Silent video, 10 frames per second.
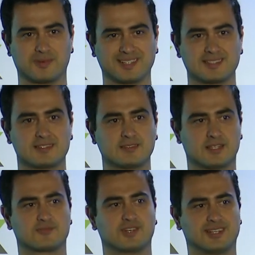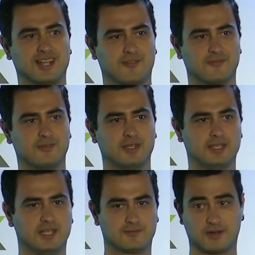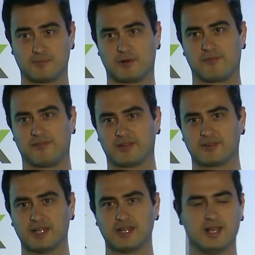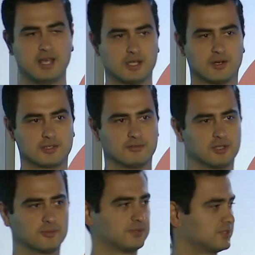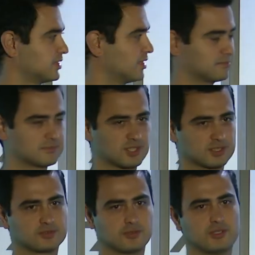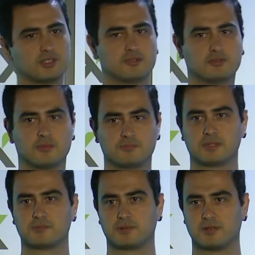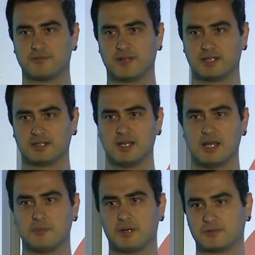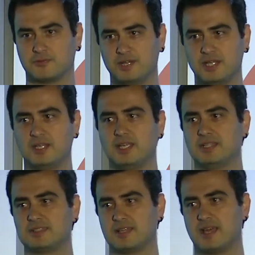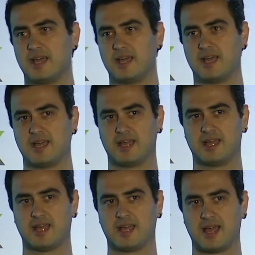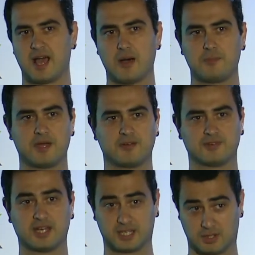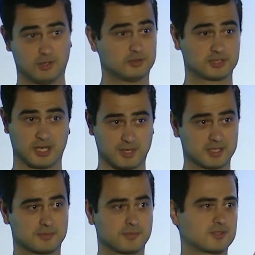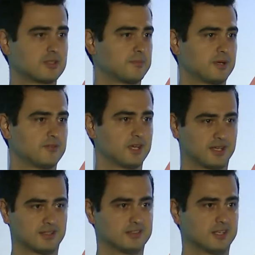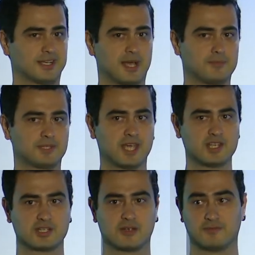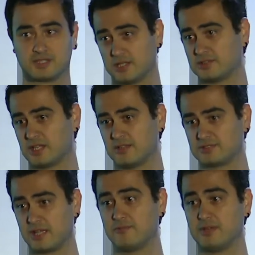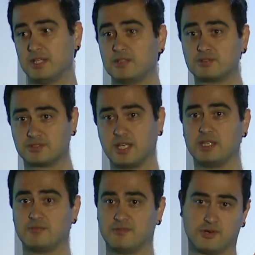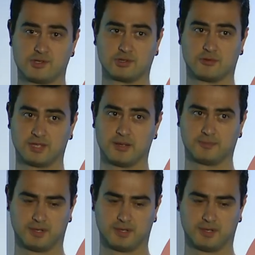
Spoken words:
but this is not real life. We need one more thing, right? Your developers are just doing the development, perfect, but we need up and running all the time, 100% up and running application, and without downtime, we need to see a new version of the